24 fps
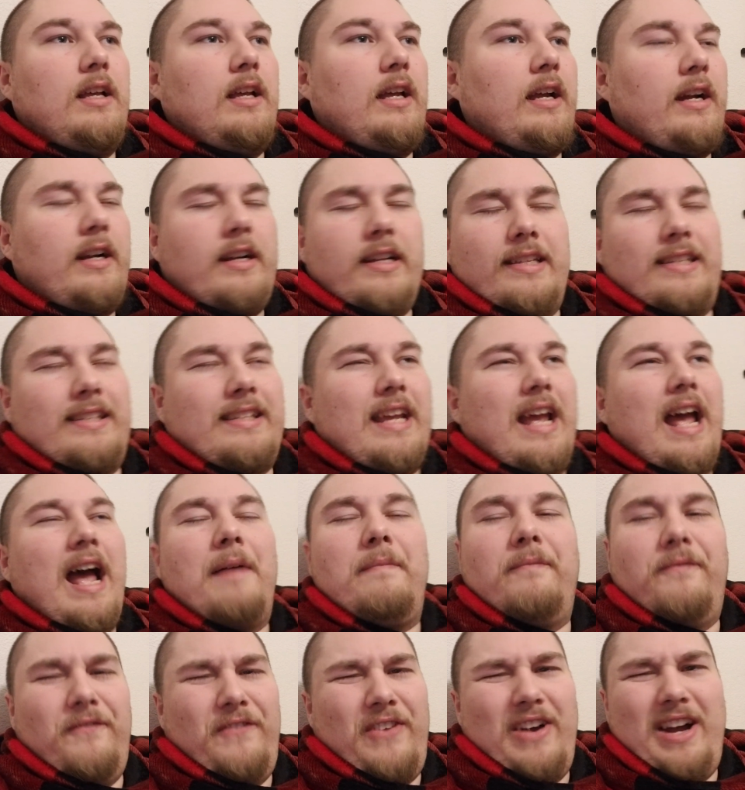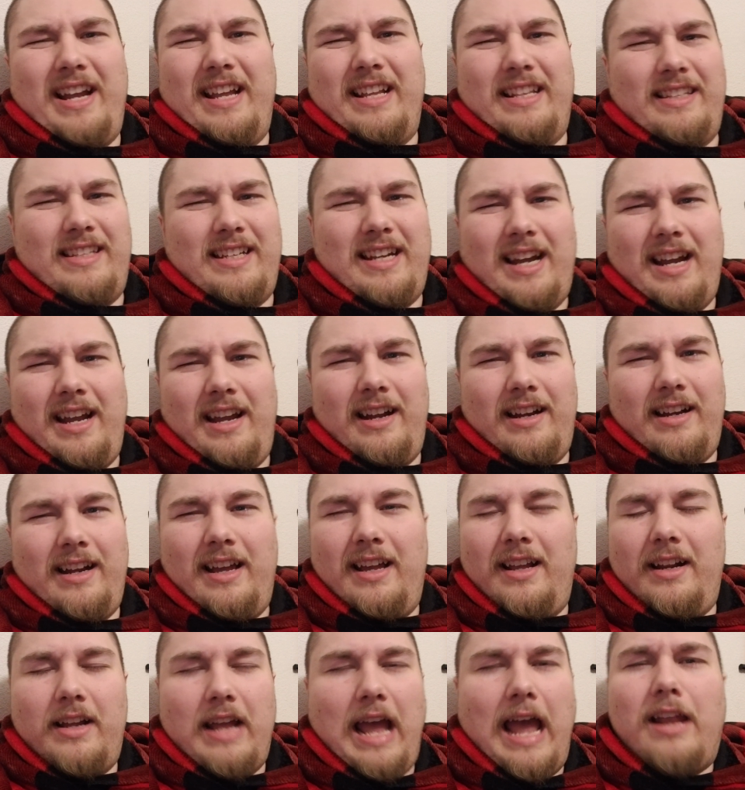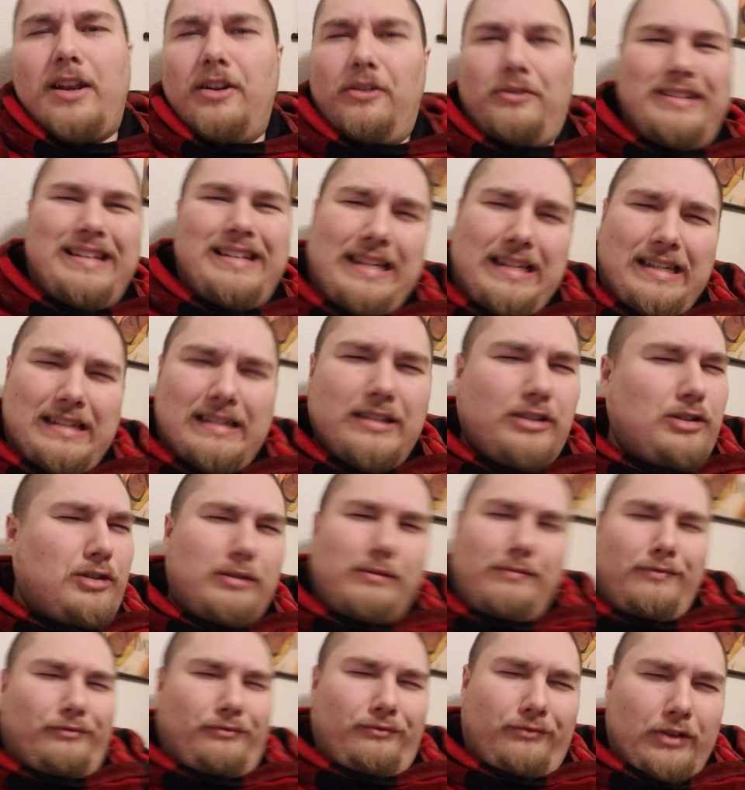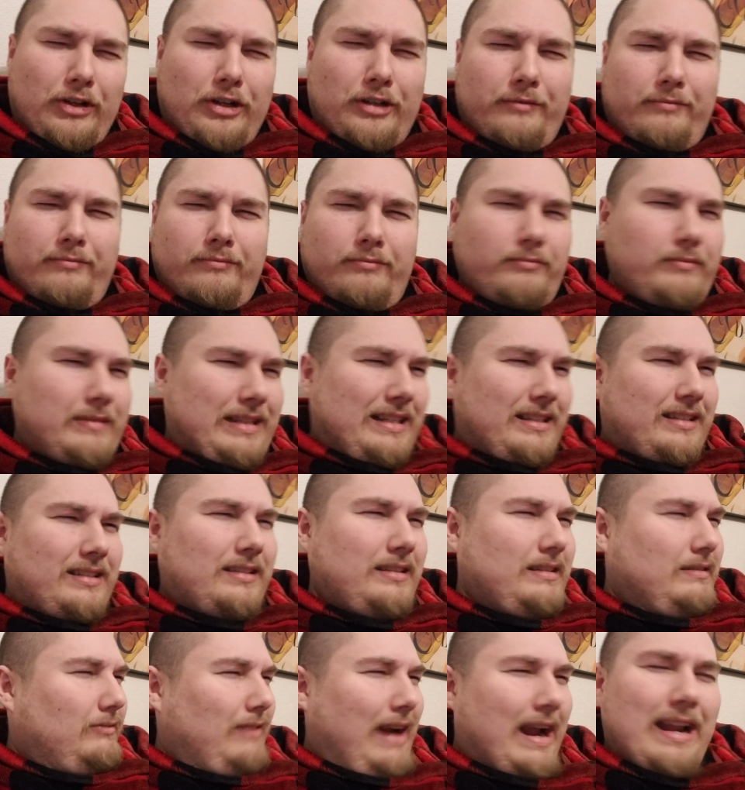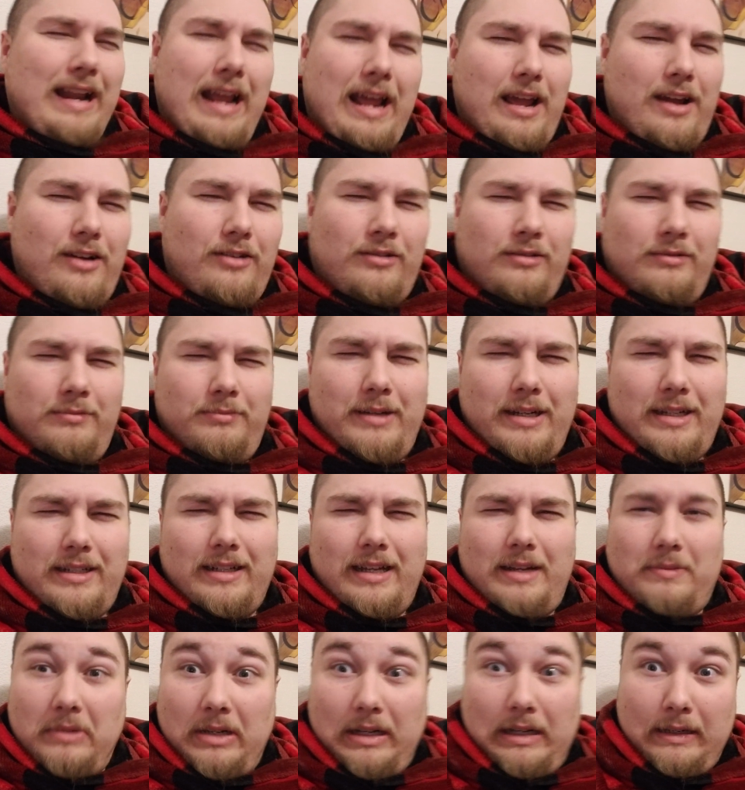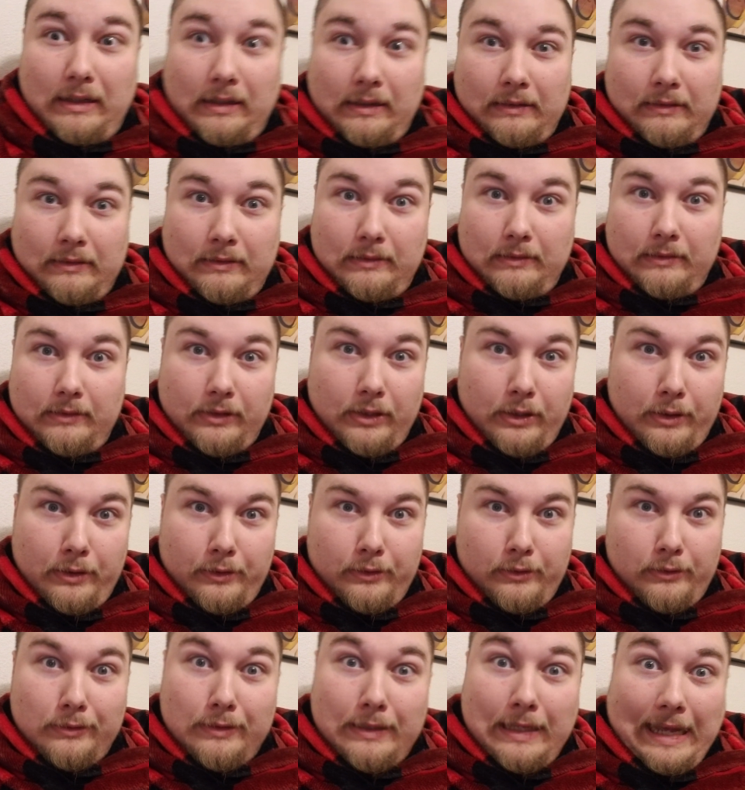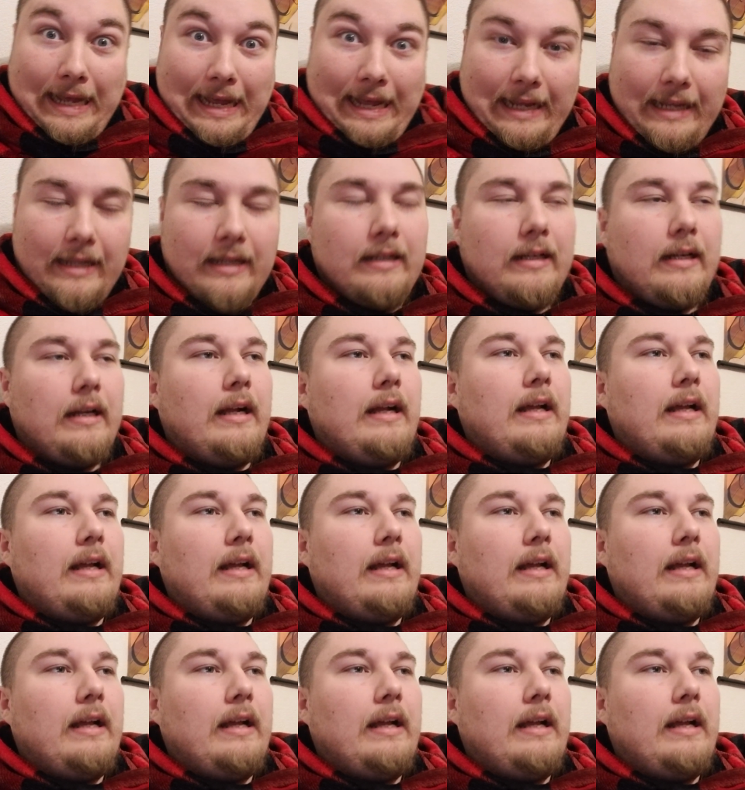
I already said I'm fucking tired. I shouldn't film this right now, but I'm gonna. So yay.